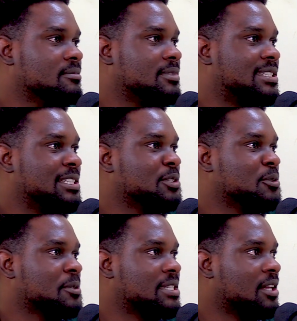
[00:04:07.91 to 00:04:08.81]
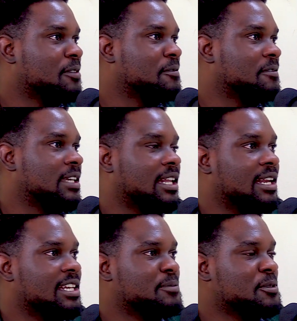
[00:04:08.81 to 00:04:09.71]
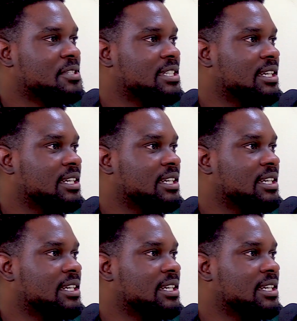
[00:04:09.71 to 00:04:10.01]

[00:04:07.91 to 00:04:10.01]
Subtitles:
see yourself in the next person